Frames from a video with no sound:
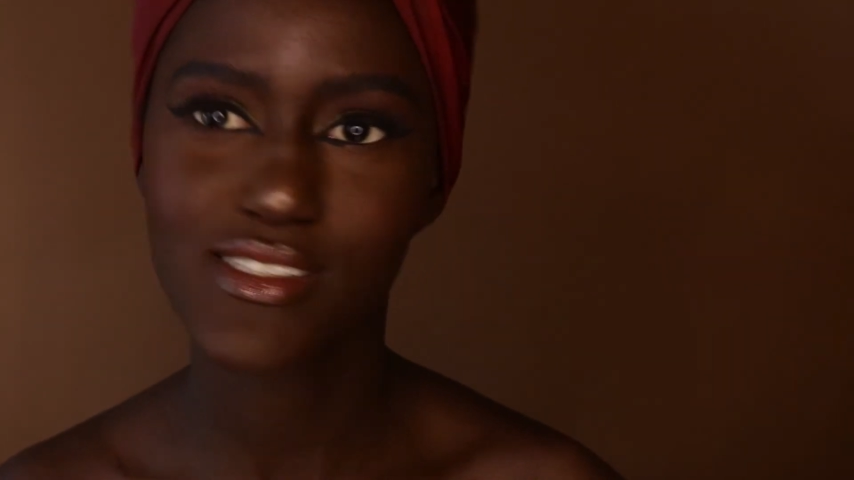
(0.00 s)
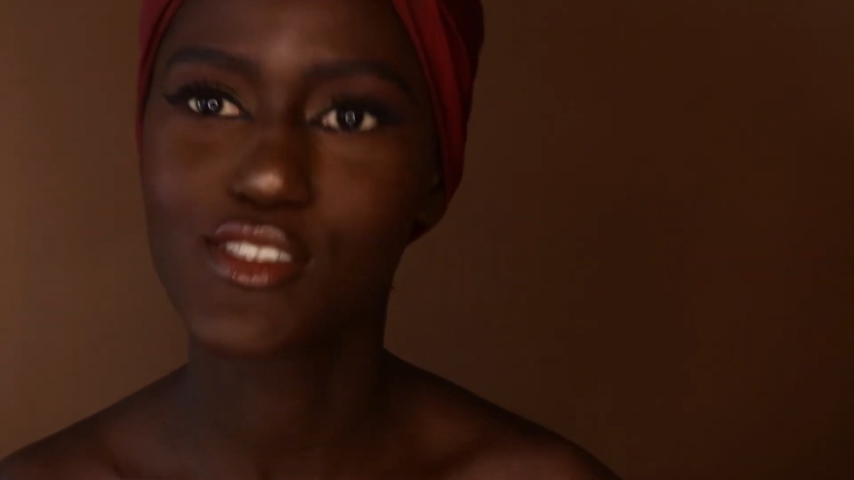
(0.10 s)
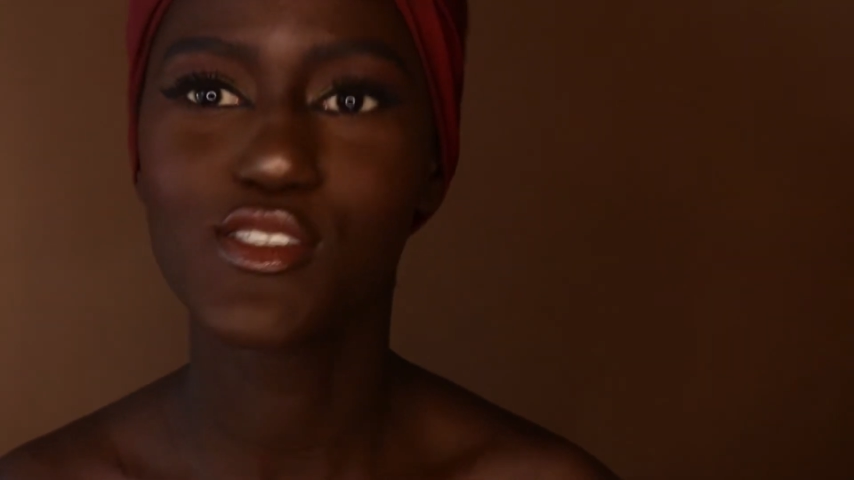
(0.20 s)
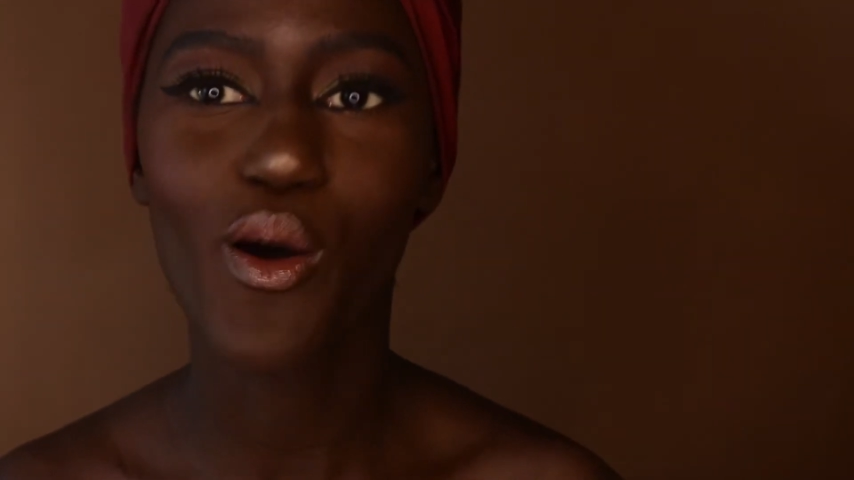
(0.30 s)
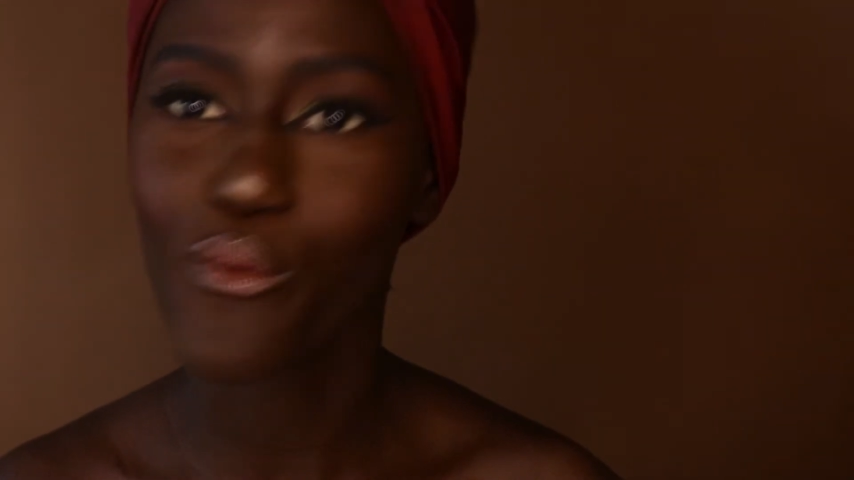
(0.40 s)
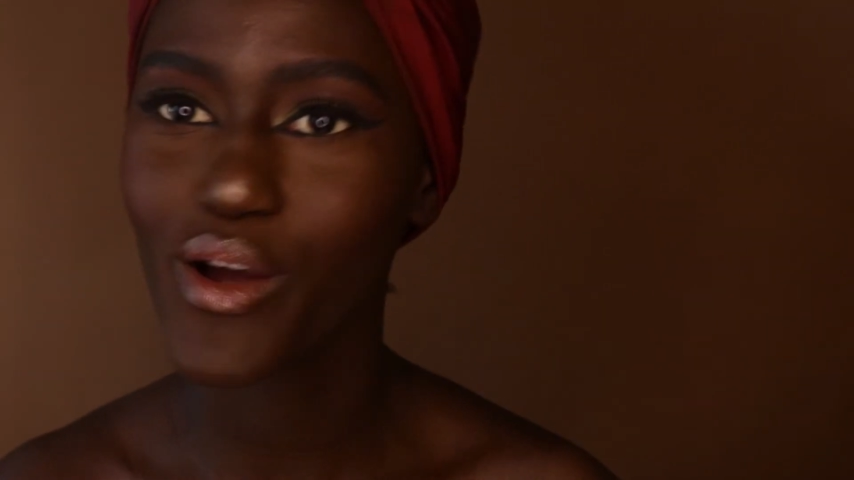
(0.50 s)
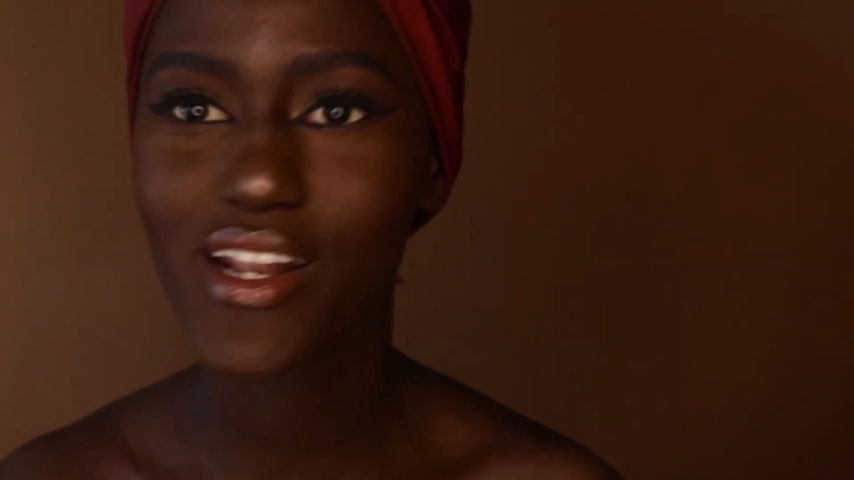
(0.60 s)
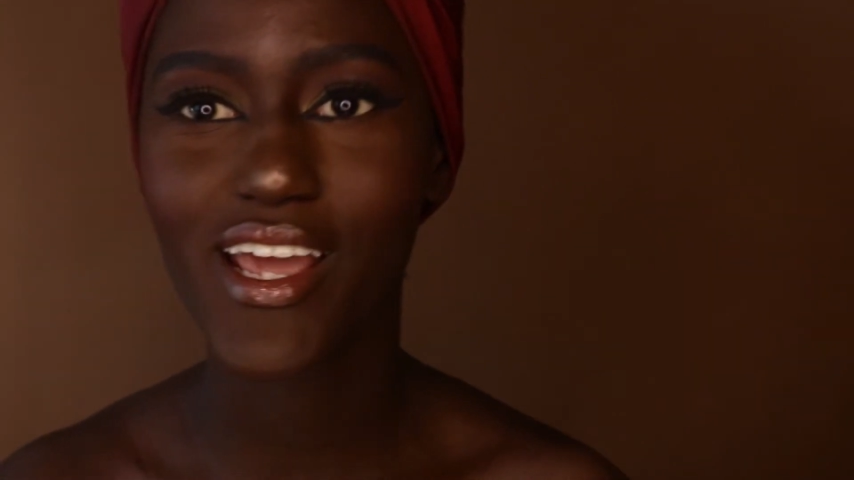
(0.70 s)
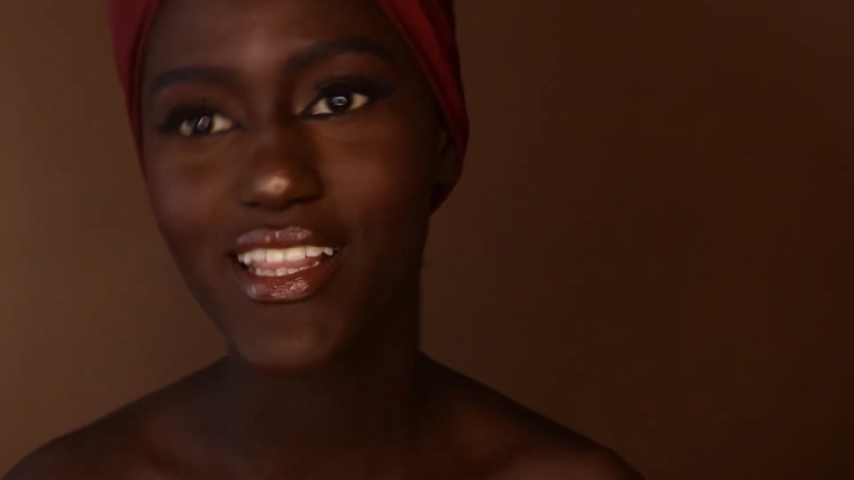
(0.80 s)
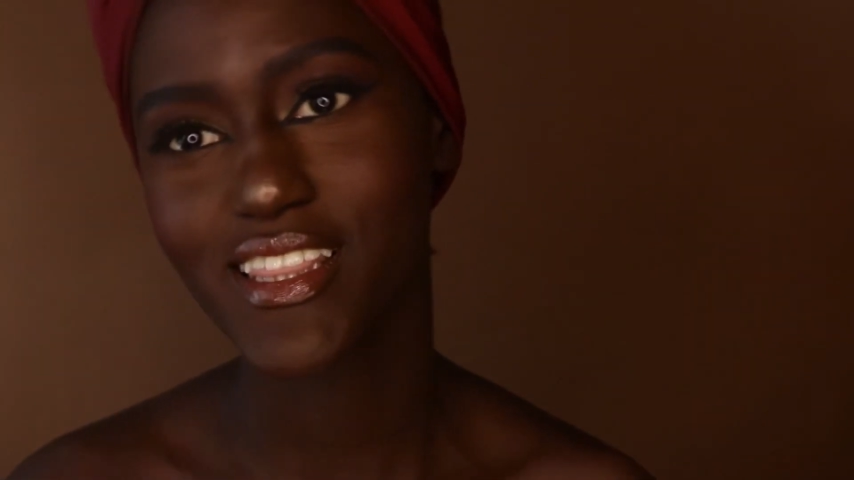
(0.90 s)
no
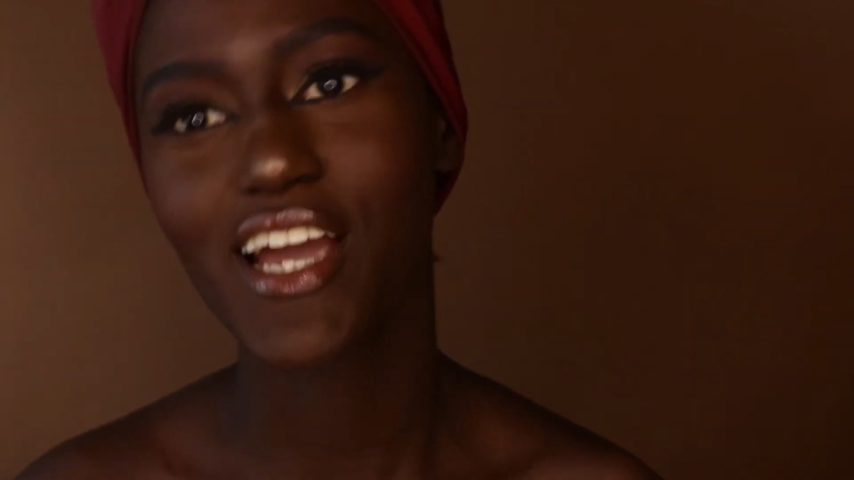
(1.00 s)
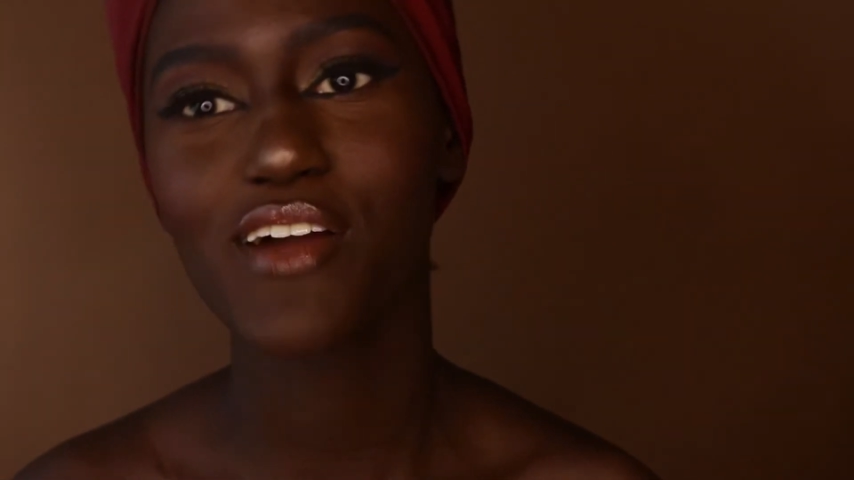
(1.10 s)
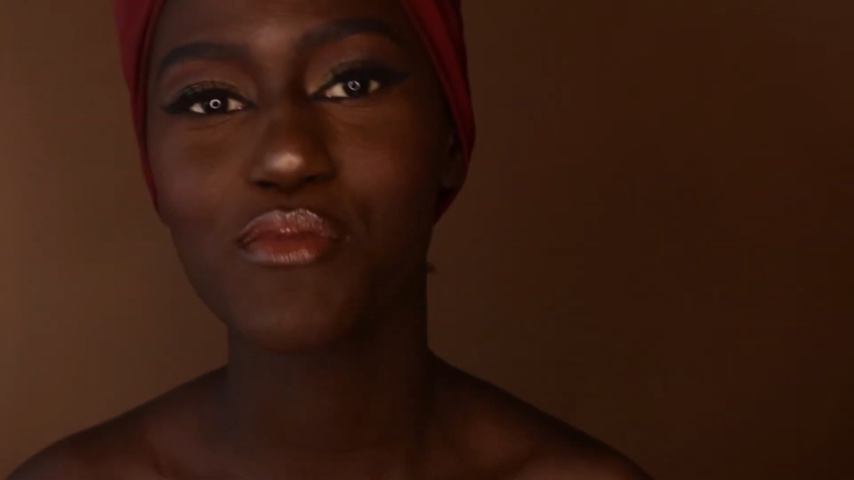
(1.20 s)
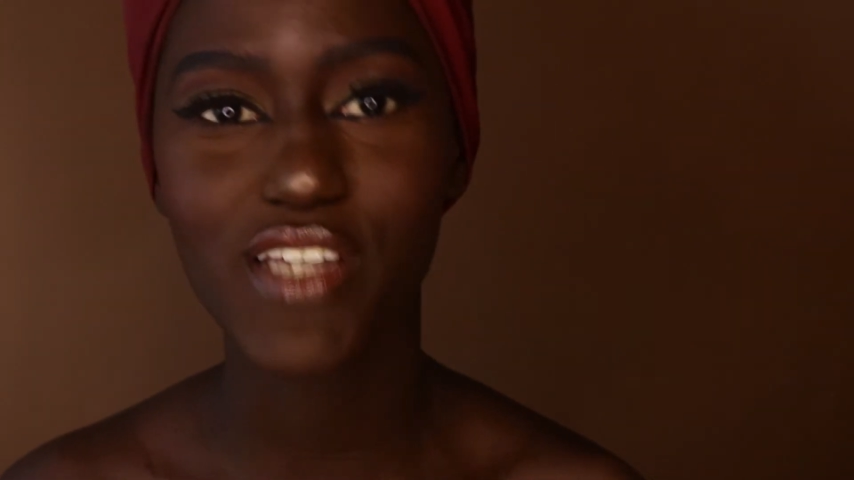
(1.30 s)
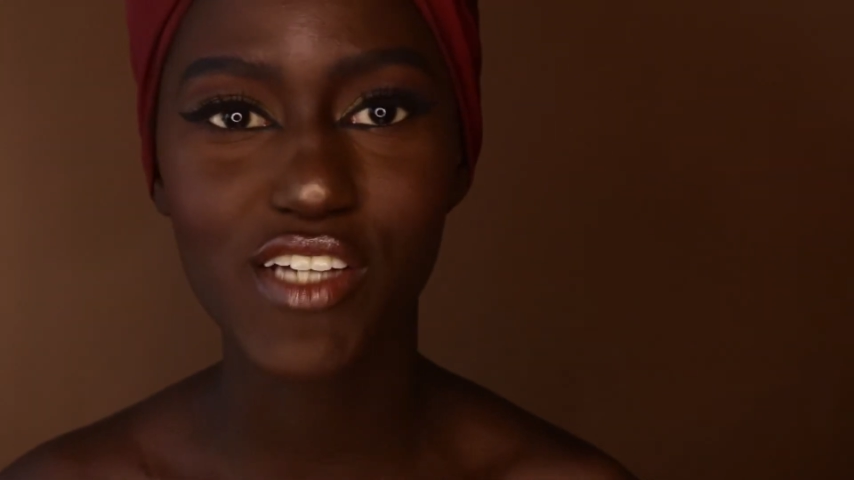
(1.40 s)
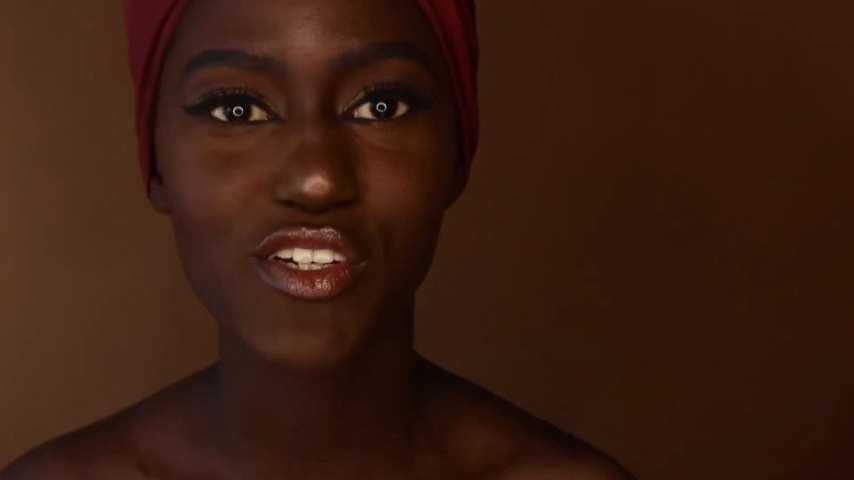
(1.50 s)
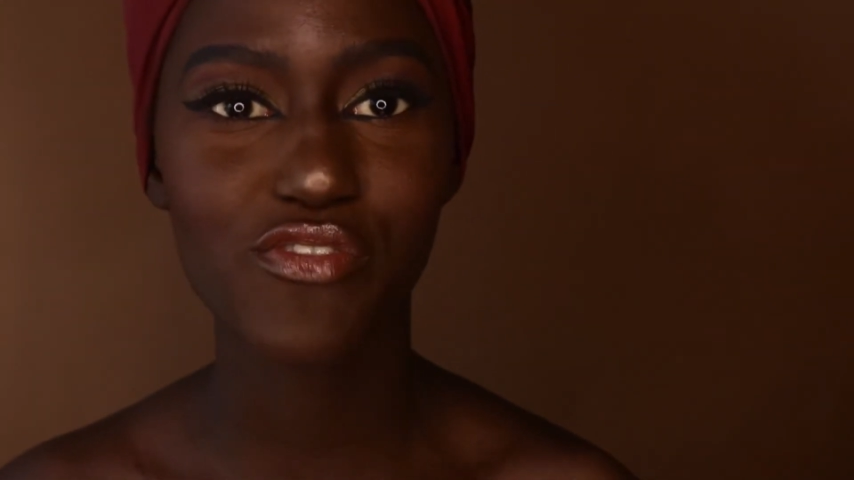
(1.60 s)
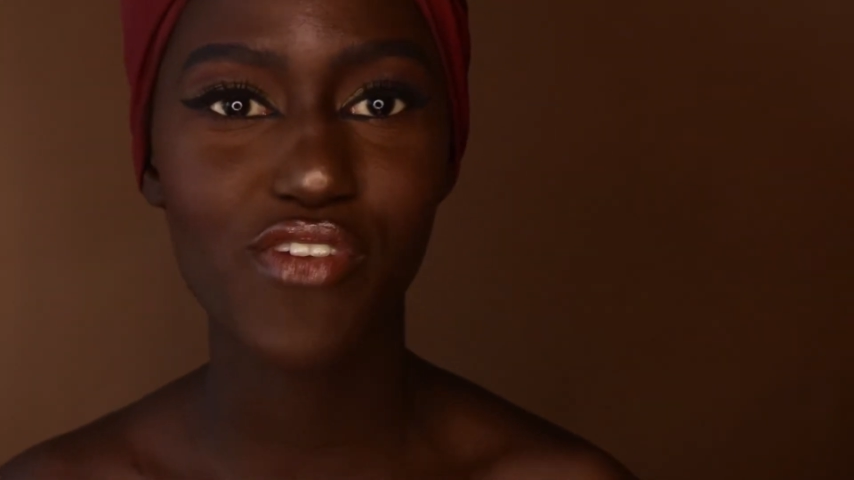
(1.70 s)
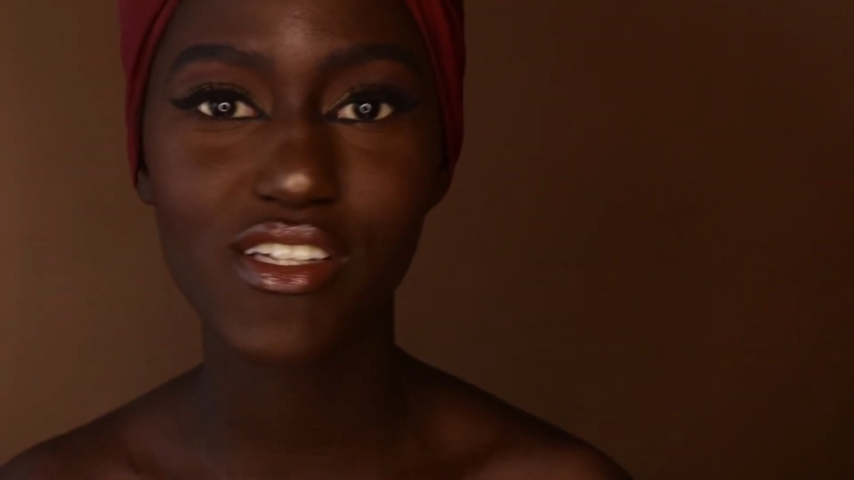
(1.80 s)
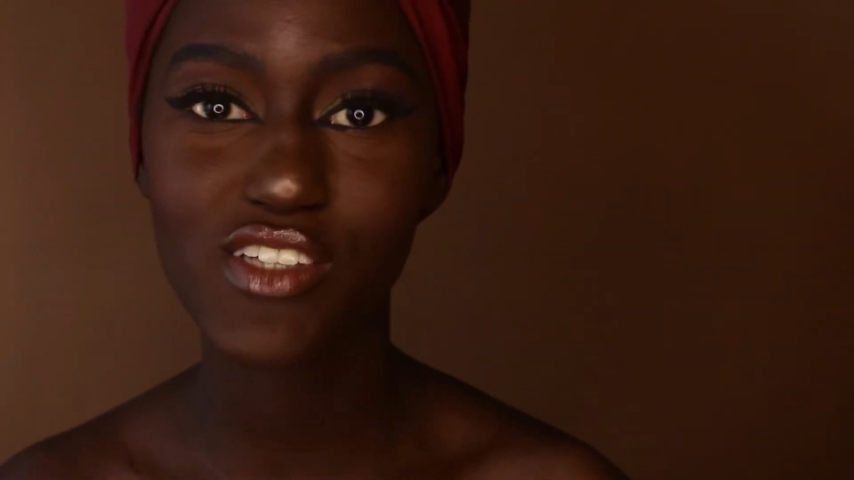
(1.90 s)
one in there besides your
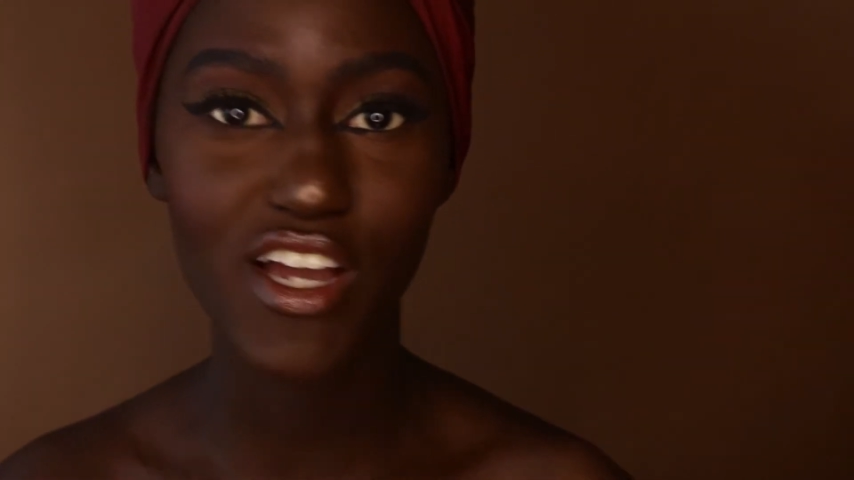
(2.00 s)
friends are